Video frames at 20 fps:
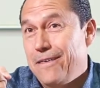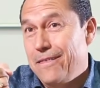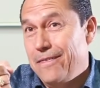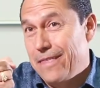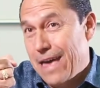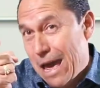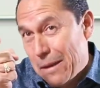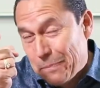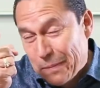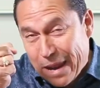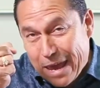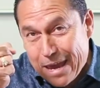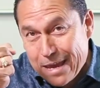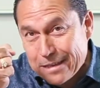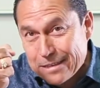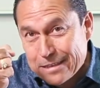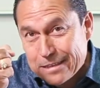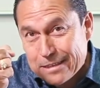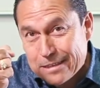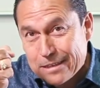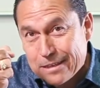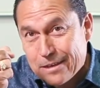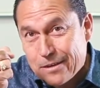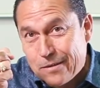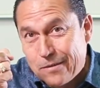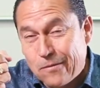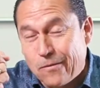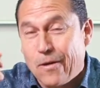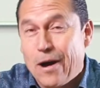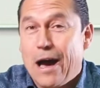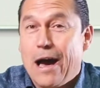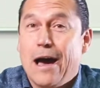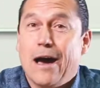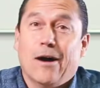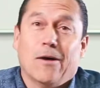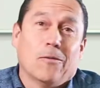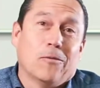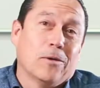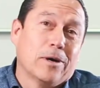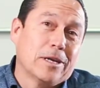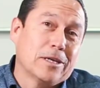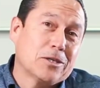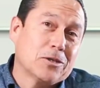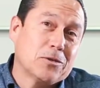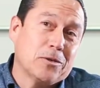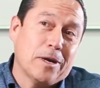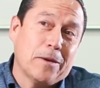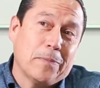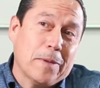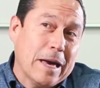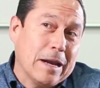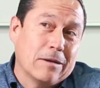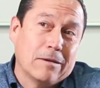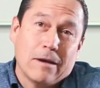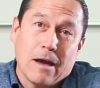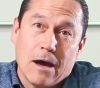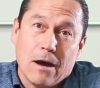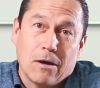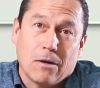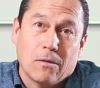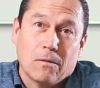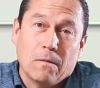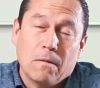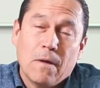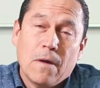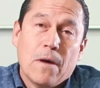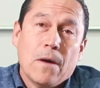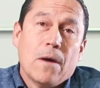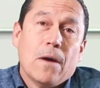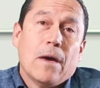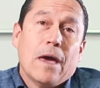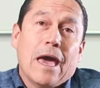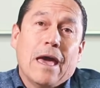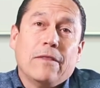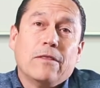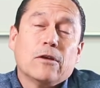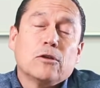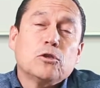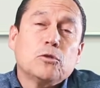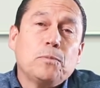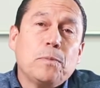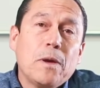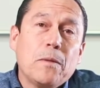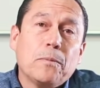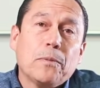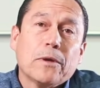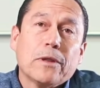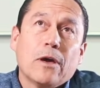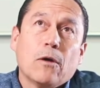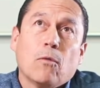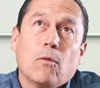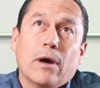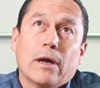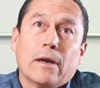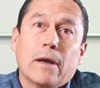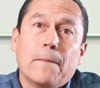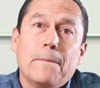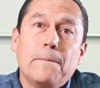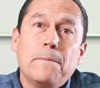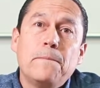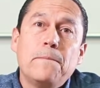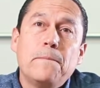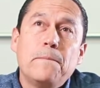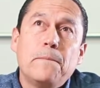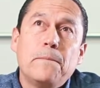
That place? Wow, what a trip. I don't know. And there's people that want to